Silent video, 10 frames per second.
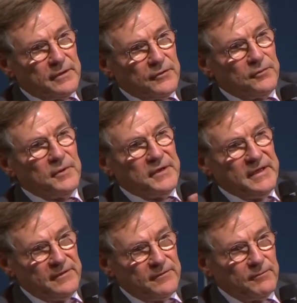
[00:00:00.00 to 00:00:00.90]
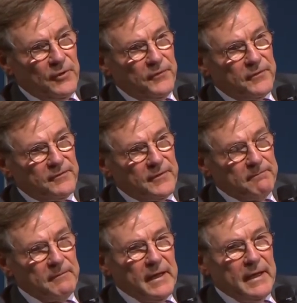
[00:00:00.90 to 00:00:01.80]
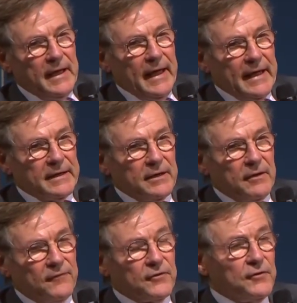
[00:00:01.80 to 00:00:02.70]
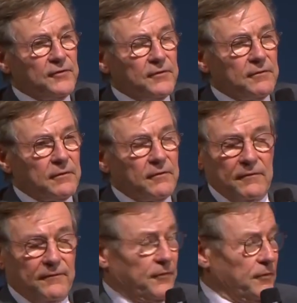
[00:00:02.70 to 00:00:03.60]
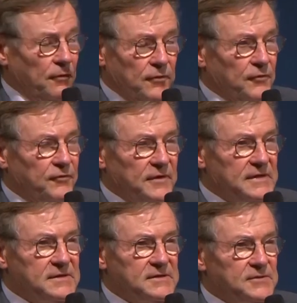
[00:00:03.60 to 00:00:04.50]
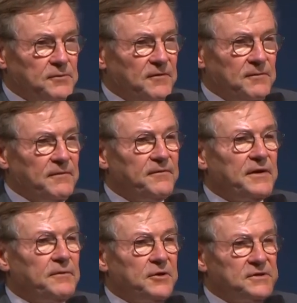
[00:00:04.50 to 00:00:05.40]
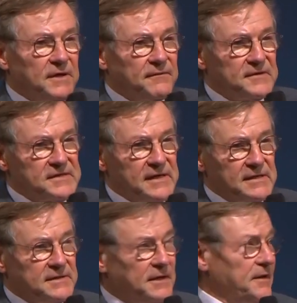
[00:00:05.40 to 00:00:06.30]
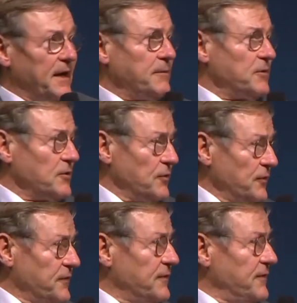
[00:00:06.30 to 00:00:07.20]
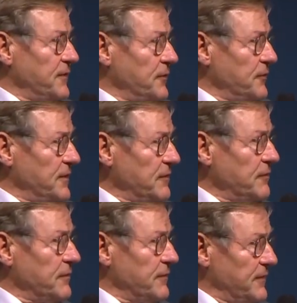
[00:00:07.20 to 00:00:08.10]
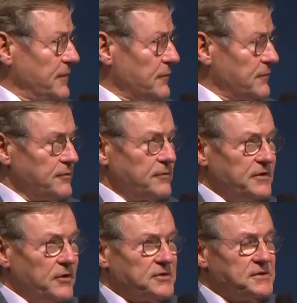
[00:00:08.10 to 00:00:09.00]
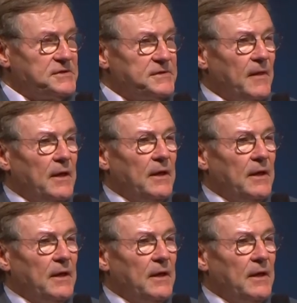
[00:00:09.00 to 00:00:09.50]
You will need both of them, and of course, for all good reasons, we've been very much emphasizing climate goals and CO2 reductions,